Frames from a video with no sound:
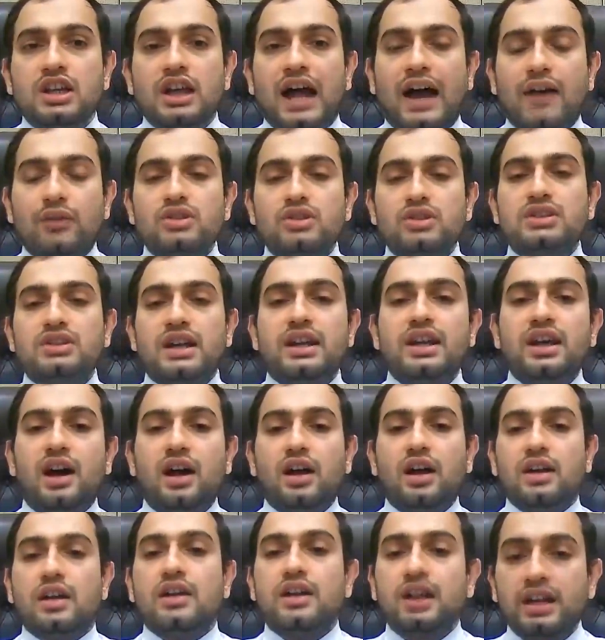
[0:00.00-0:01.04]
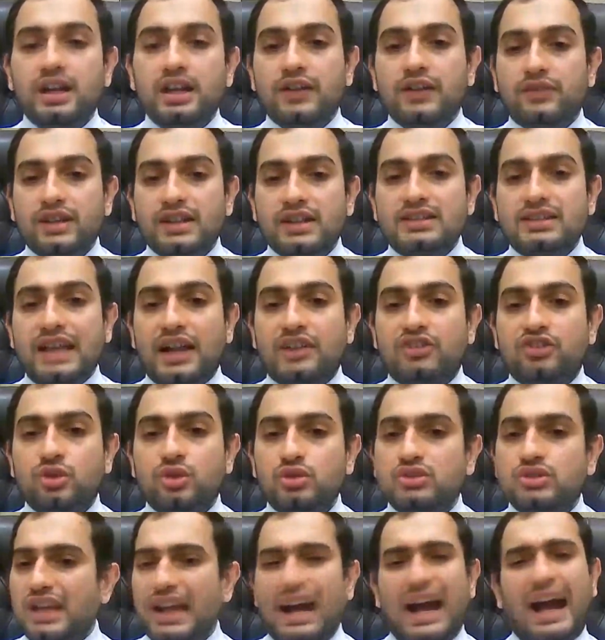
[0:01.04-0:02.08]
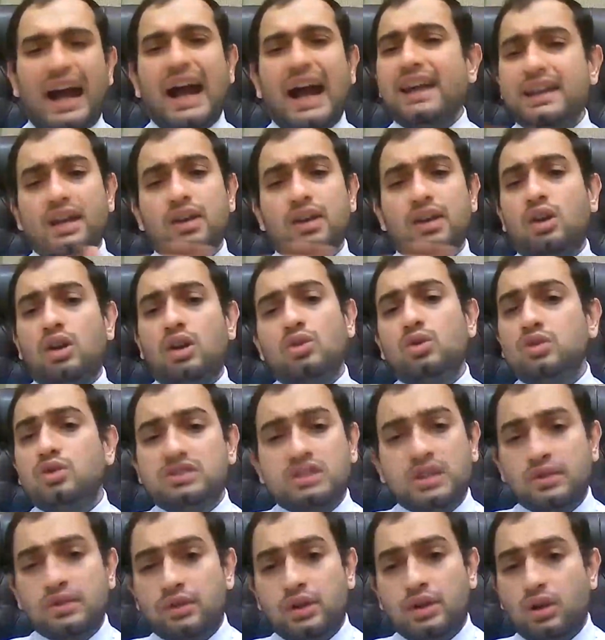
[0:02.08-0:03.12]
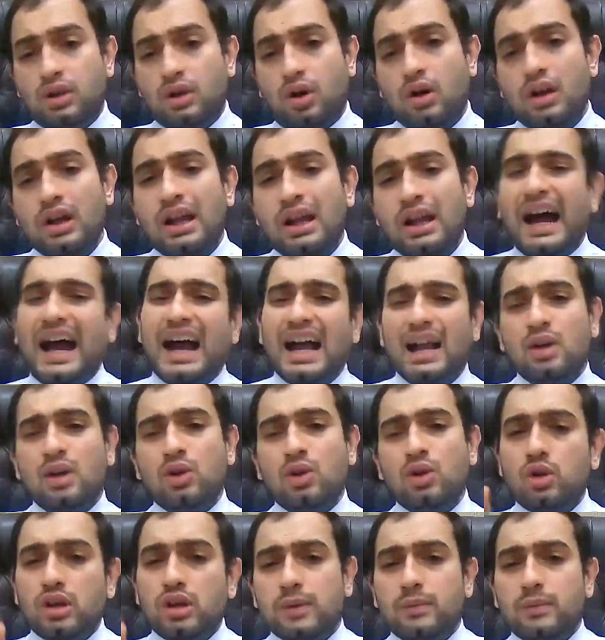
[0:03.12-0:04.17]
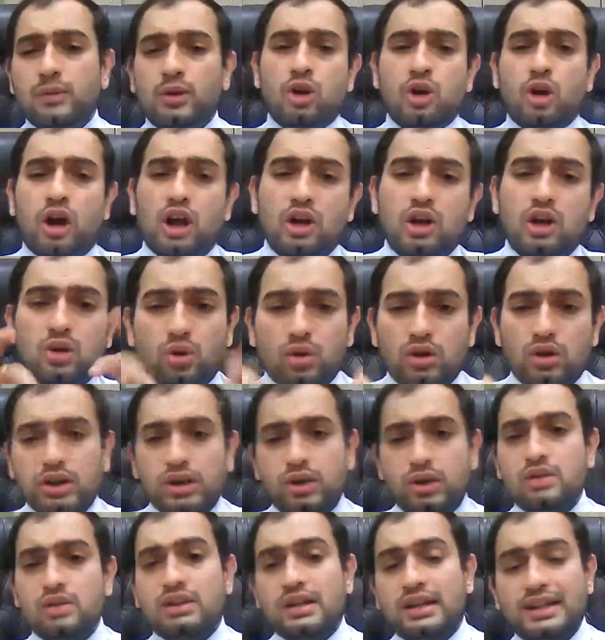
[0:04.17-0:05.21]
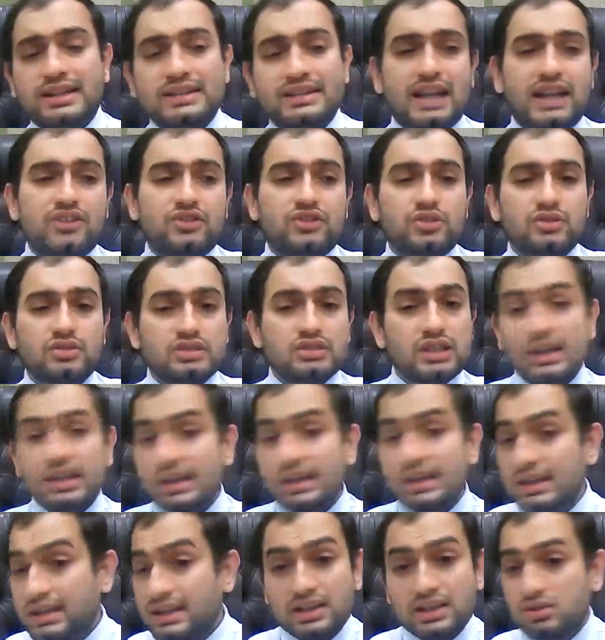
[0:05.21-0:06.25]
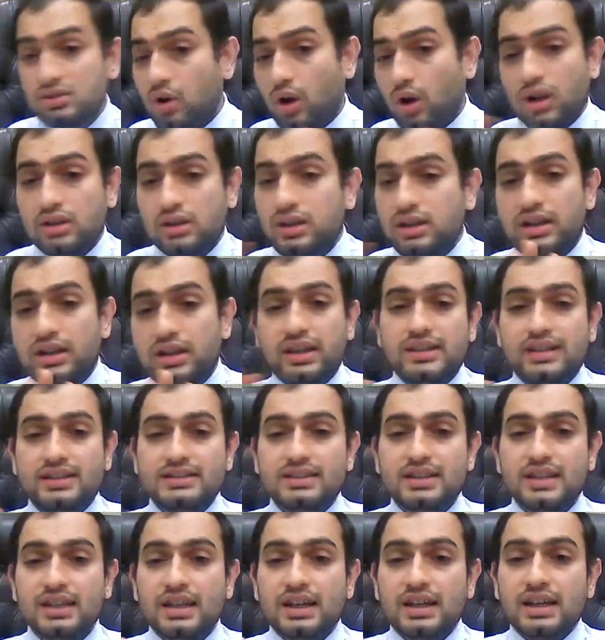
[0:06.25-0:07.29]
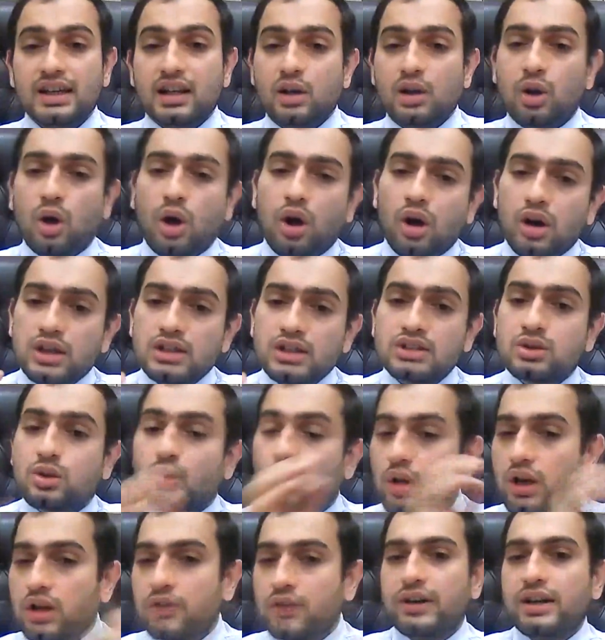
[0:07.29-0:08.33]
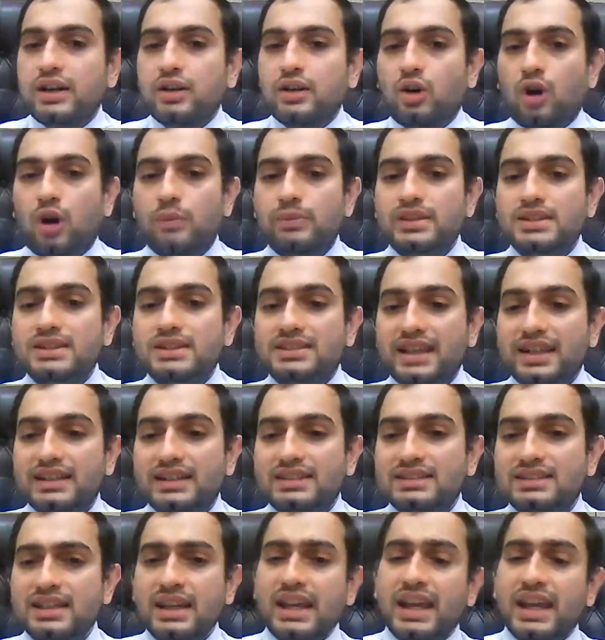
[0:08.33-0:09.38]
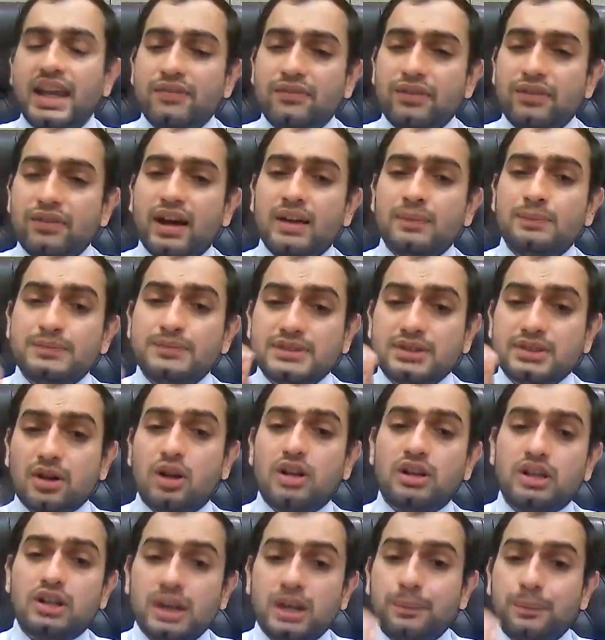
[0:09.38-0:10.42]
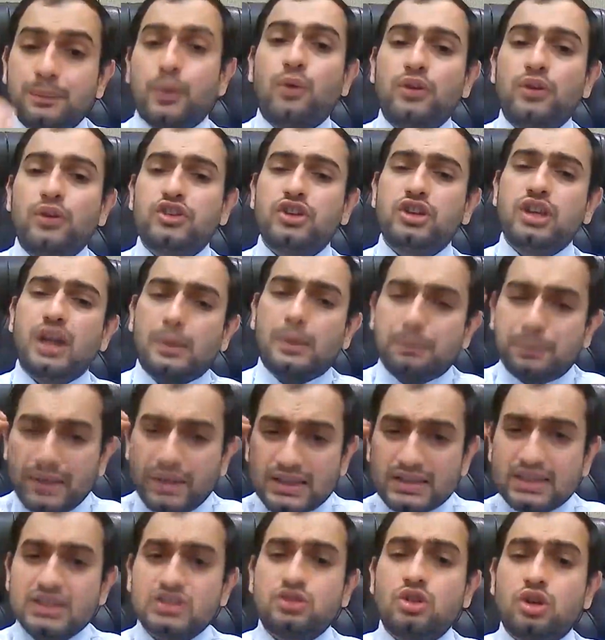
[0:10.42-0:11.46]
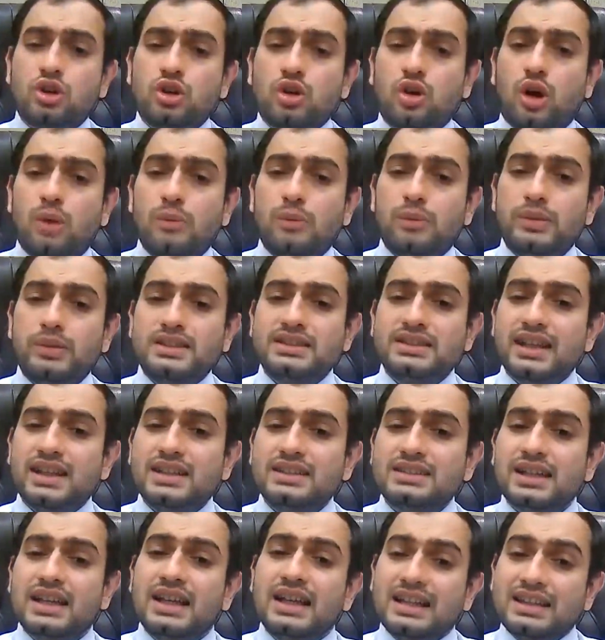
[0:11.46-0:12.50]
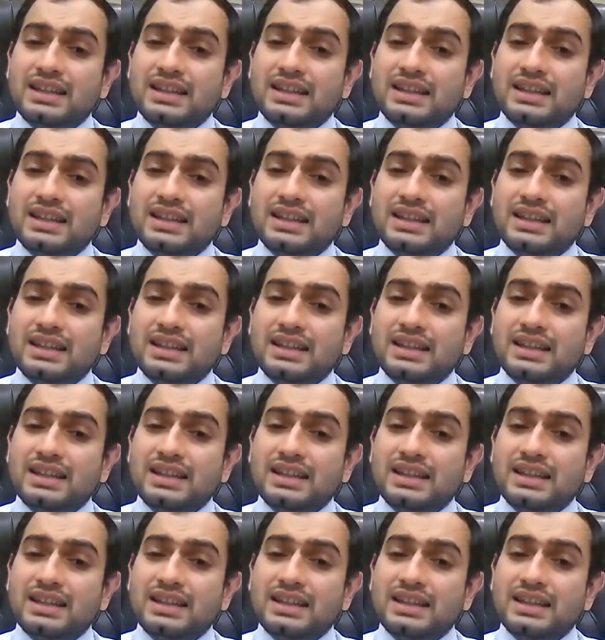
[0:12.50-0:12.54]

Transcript: I have to study 100 different statutes. I cannot do civil law. I'll do criminal law. I'll only do 3 statutes. That is not the case. Law is codified common sense. If a certain provision appeases to your common sense,